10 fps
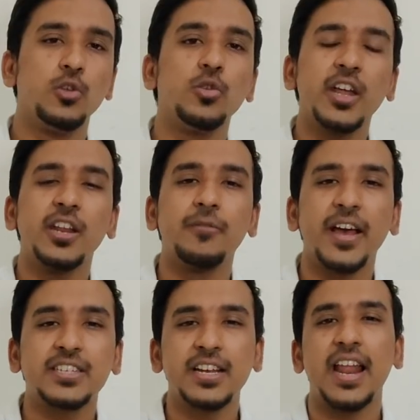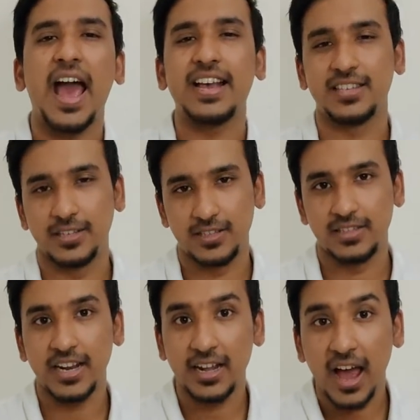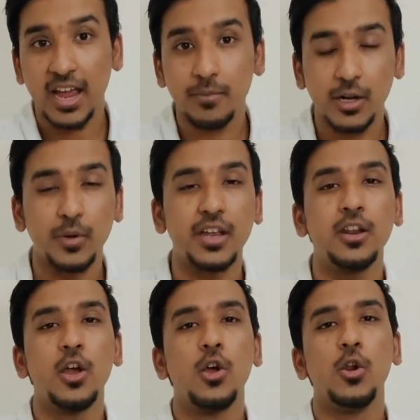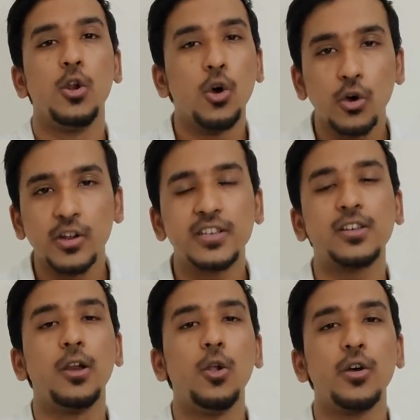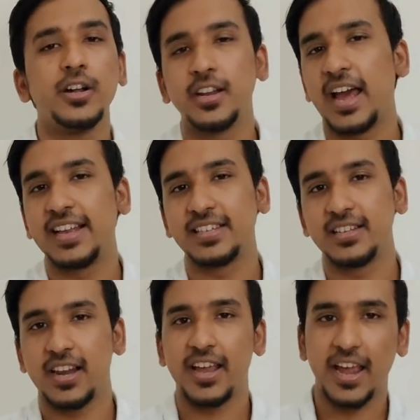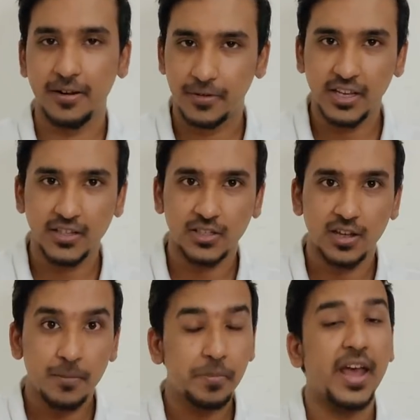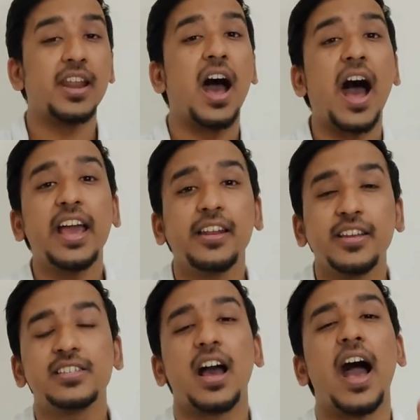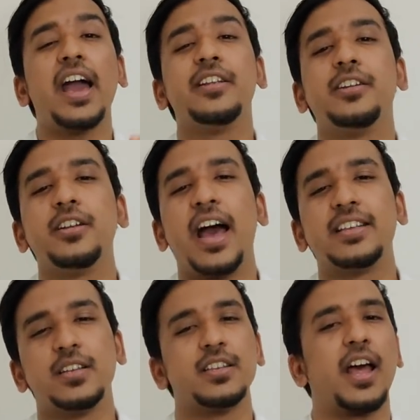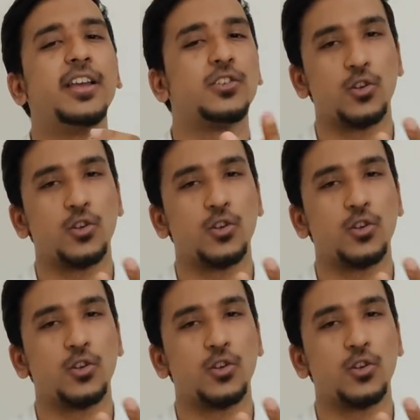you can invest in assets that lie between low risk, low return assets like FDs and high risk, high return assets like